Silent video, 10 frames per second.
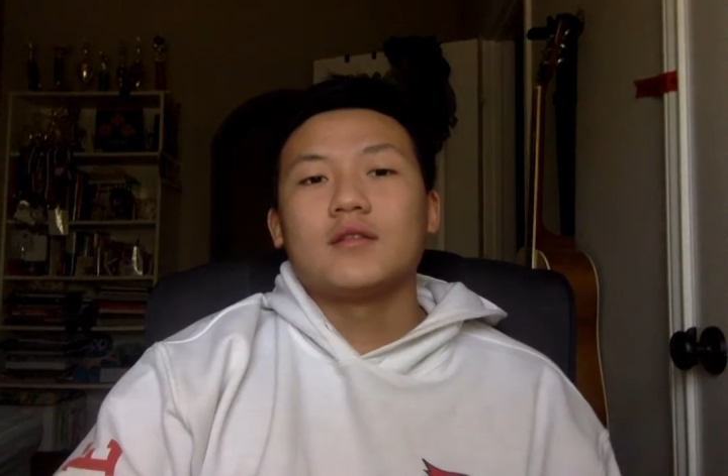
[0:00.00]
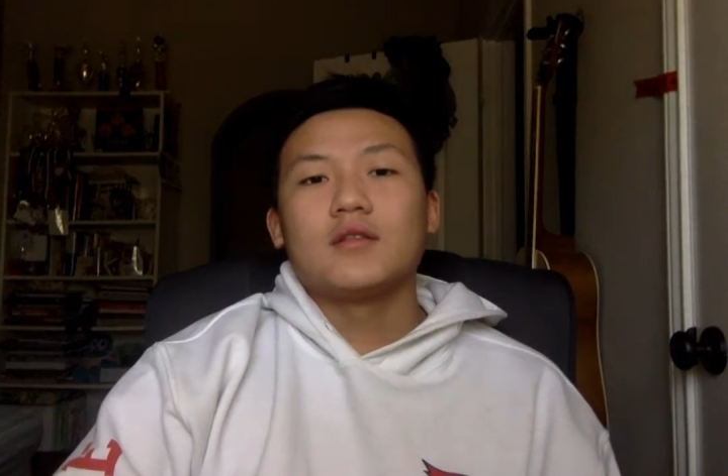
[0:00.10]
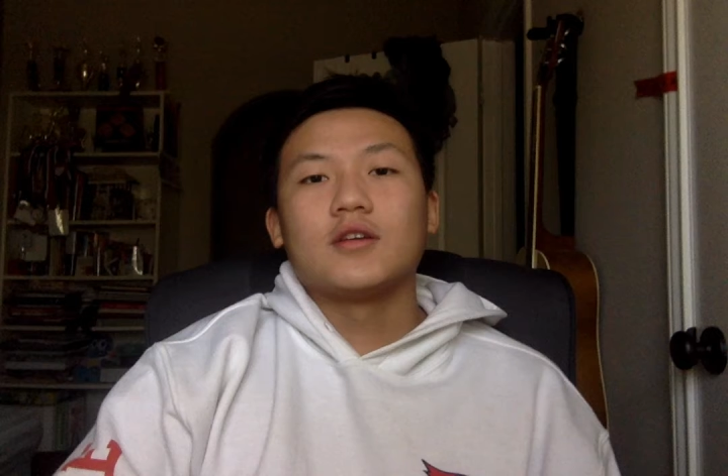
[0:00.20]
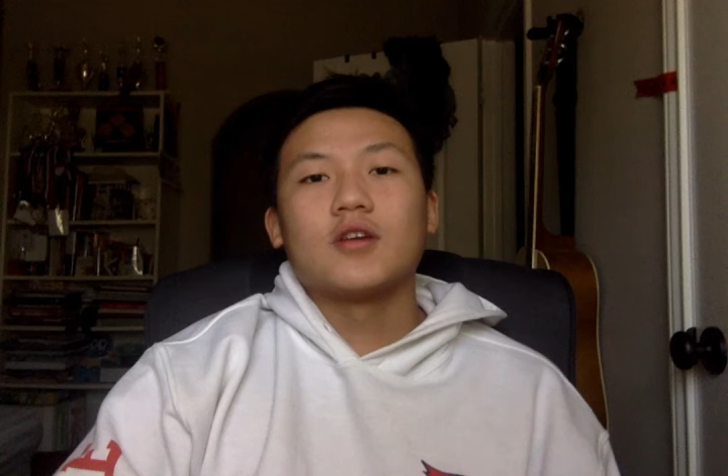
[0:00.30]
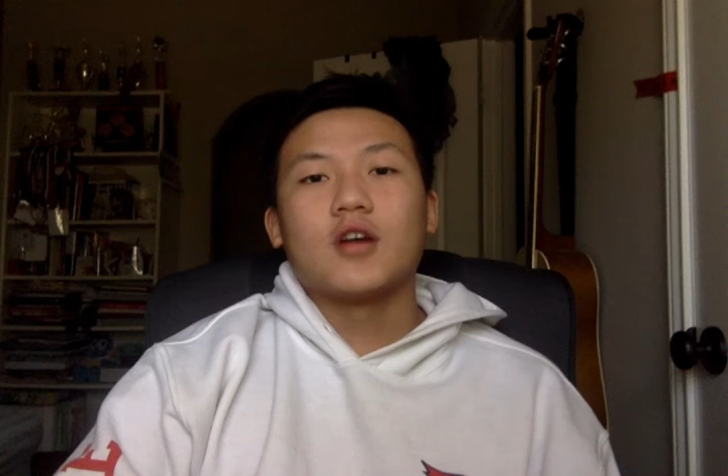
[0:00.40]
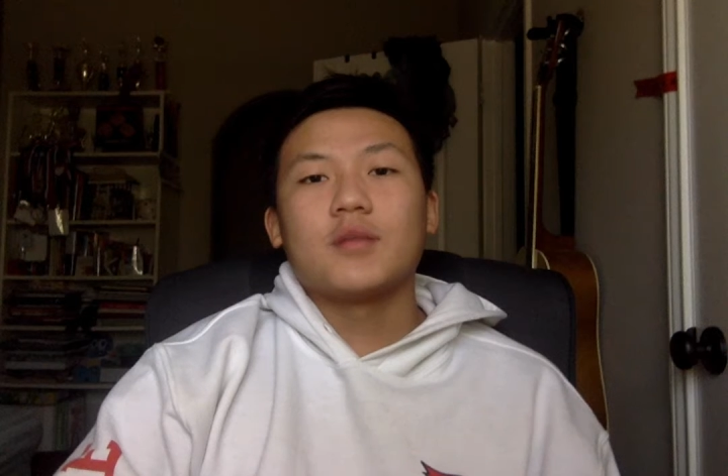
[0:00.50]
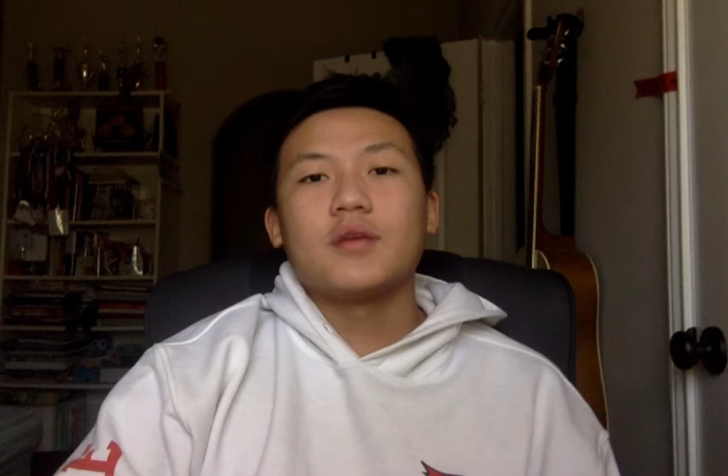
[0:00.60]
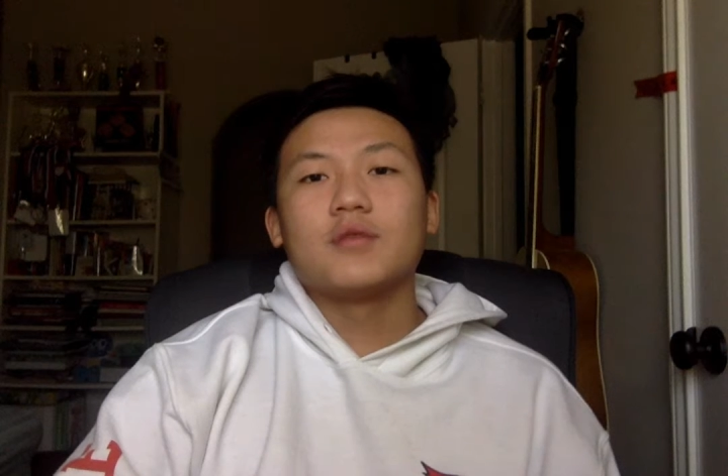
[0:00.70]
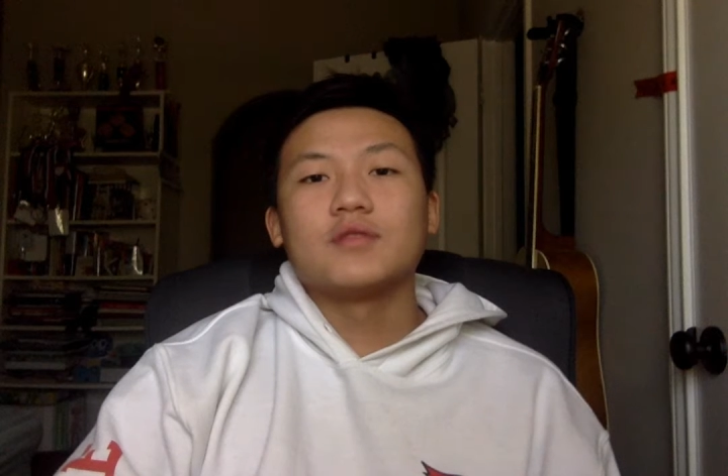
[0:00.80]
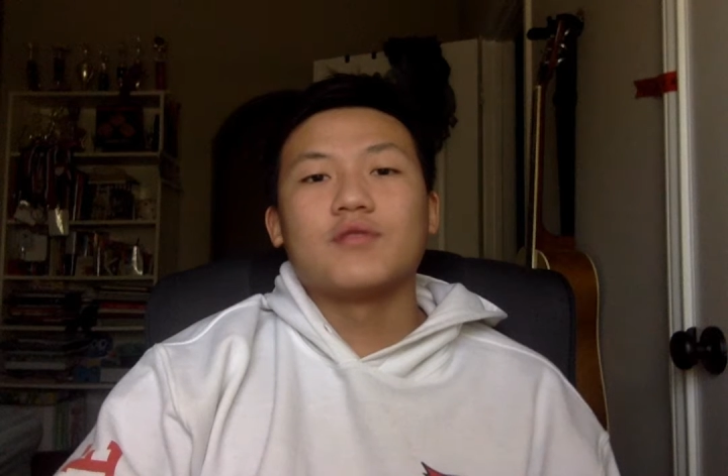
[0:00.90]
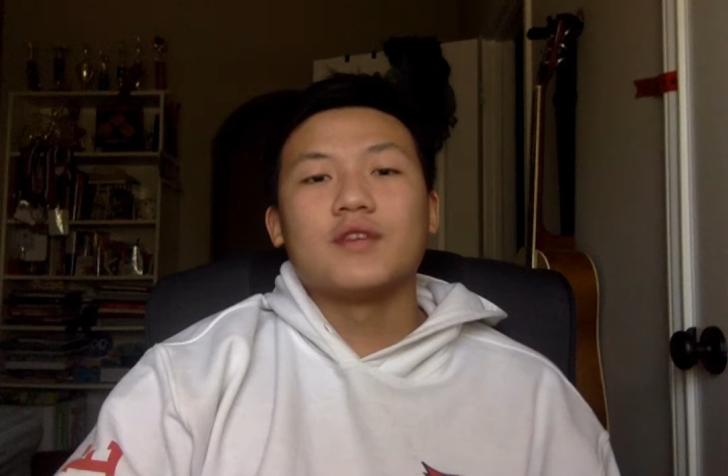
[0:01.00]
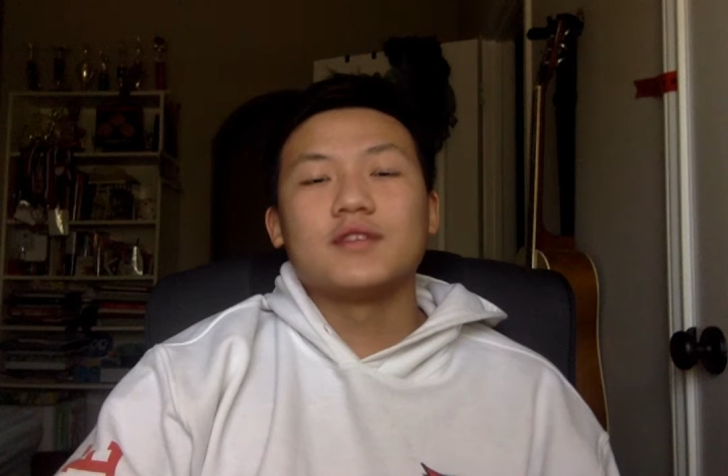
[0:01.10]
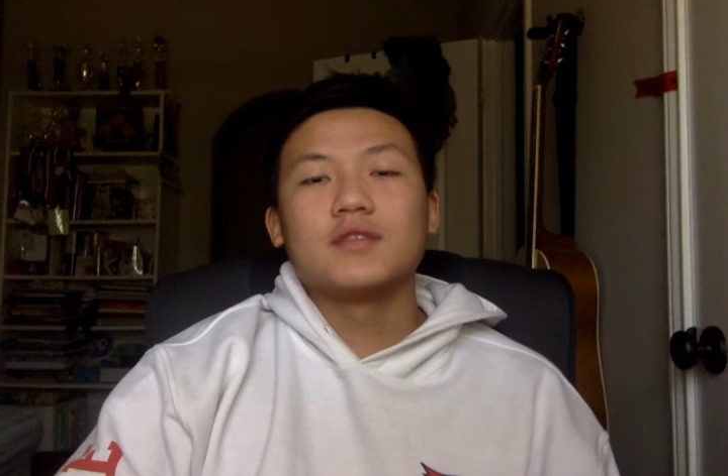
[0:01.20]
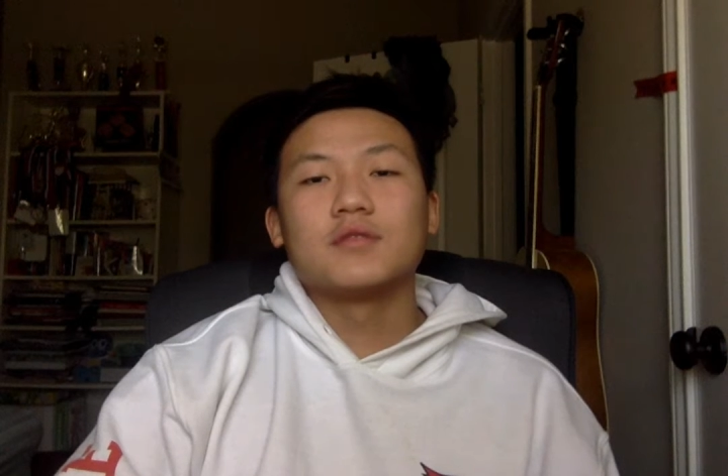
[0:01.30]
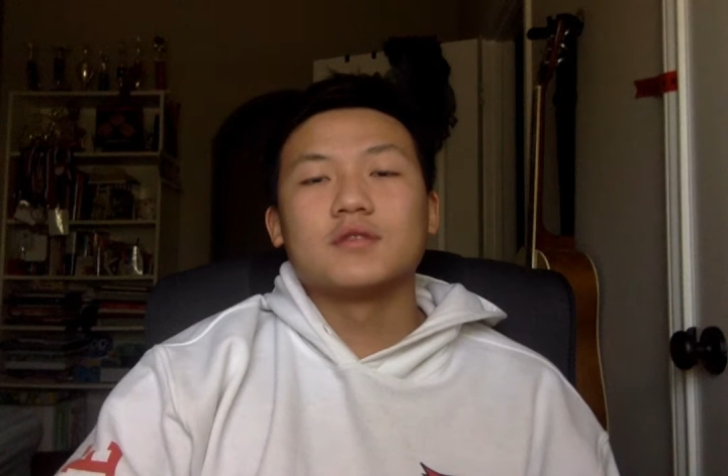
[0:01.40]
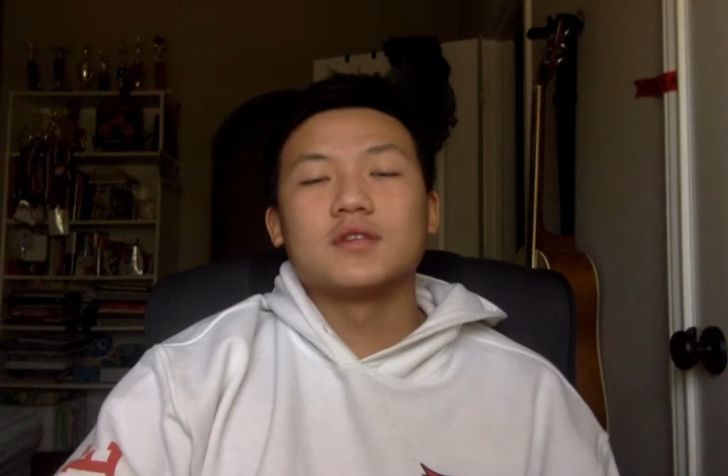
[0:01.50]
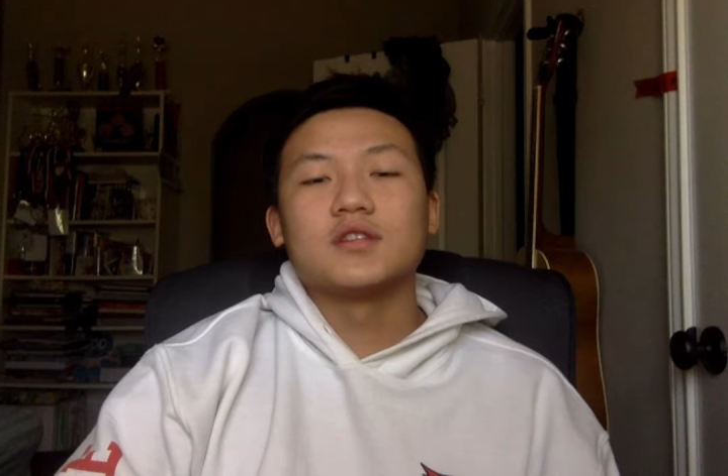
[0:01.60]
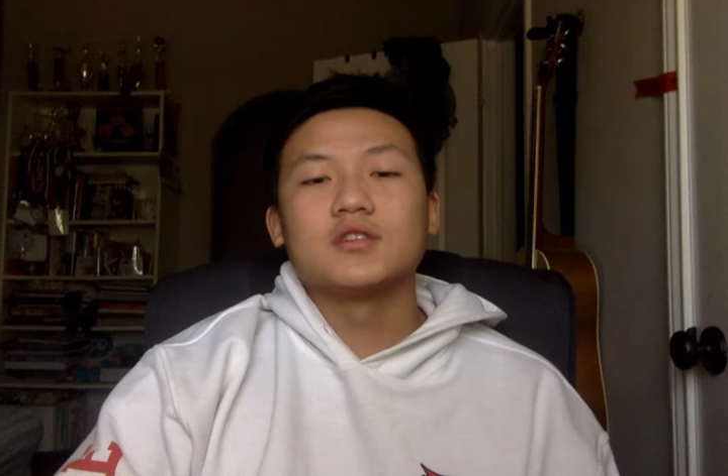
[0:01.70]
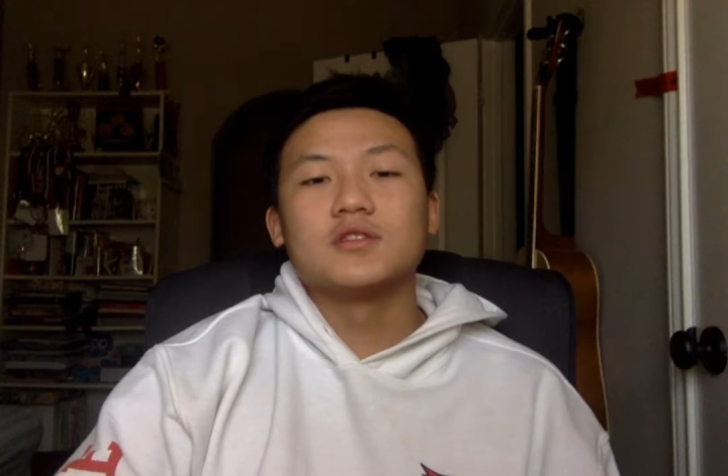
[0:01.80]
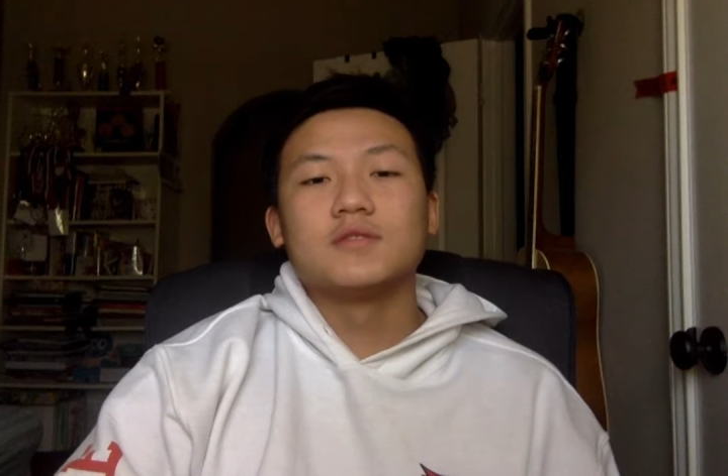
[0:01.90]
the economy was facing a
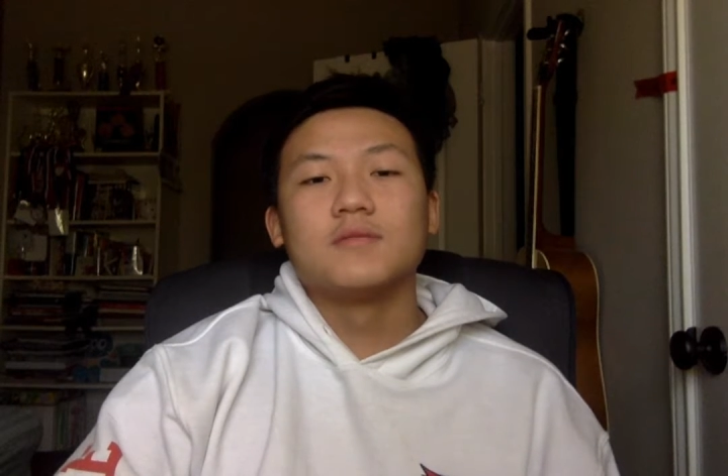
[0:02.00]
recession.